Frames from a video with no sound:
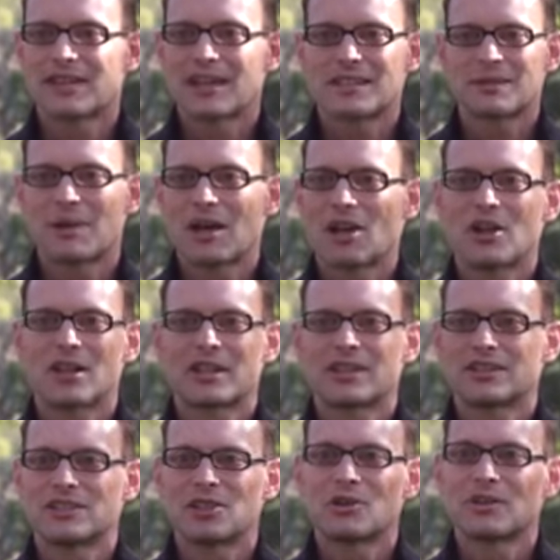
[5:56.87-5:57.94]
That's about all I
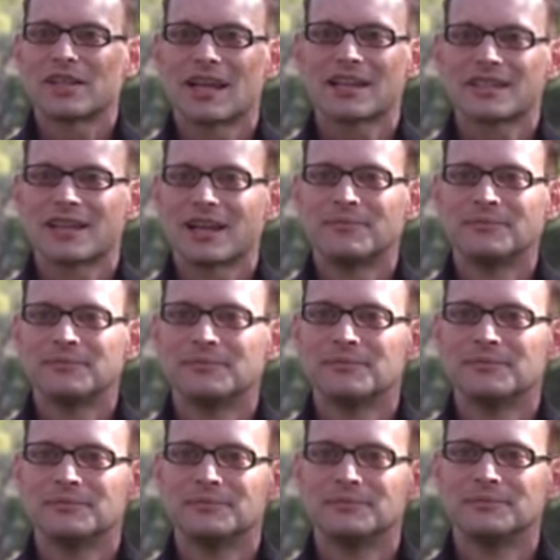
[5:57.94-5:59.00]
could do at that
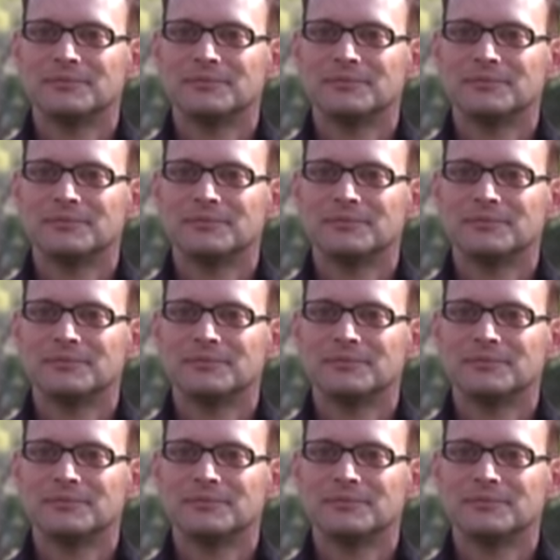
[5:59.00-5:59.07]
time.